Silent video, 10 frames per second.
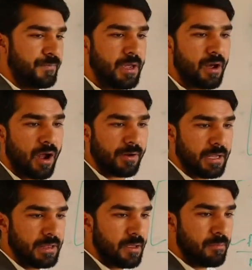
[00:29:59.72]
We are
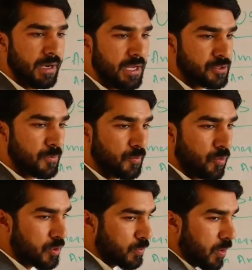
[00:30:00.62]
in the midst of
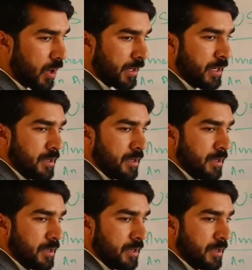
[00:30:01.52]
Cold War